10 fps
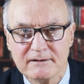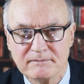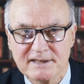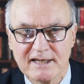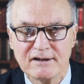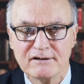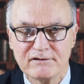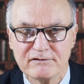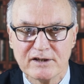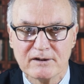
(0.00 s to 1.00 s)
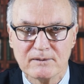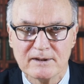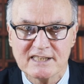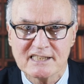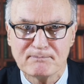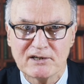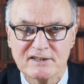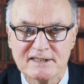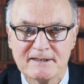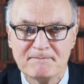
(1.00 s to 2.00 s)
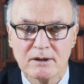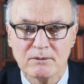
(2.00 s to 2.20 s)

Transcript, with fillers: comes the love of the Holy Spirit,